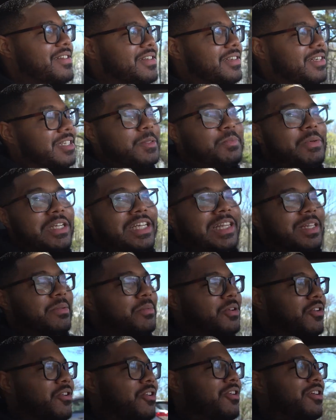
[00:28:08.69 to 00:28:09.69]
There's a speed
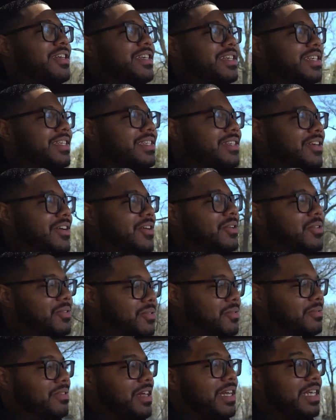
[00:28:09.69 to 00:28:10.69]
limiter on this,
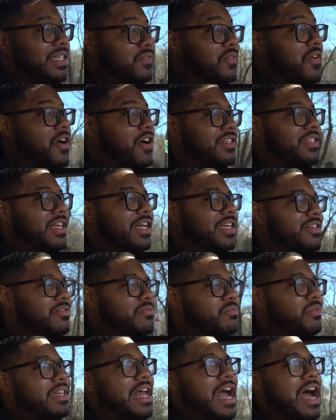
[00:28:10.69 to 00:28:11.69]
so like as far as like
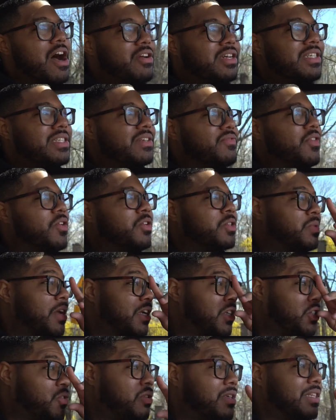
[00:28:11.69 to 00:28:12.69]
with Audis and
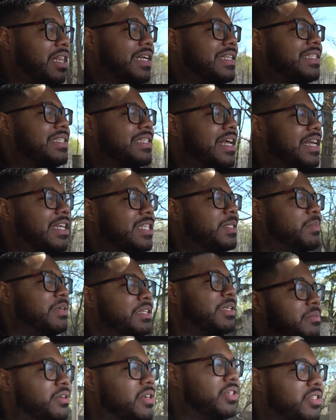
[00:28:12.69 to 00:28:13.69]
Volkswagens, you can like set a
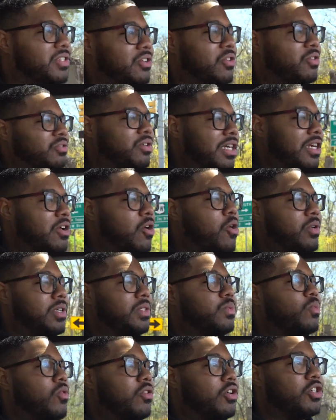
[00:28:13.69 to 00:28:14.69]
speed limiter so it
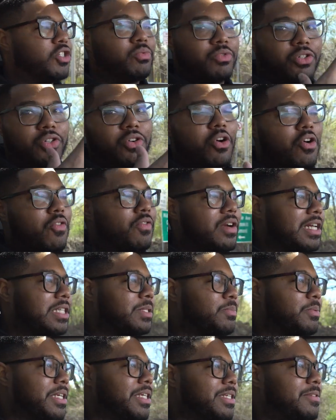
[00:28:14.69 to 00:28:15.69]
always warns you when you go over that
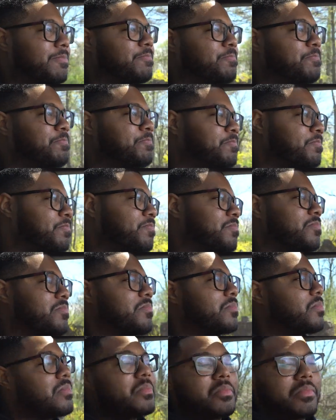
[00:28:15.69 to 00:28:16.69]
speed.
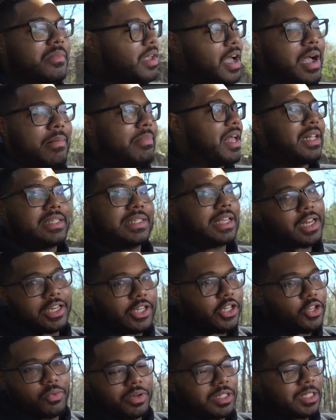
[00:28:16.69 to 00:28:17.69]
I'm not
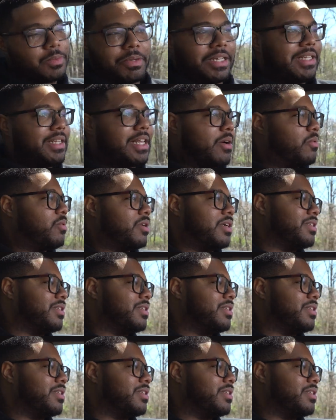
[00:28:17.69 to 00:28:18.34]
telling you what speed that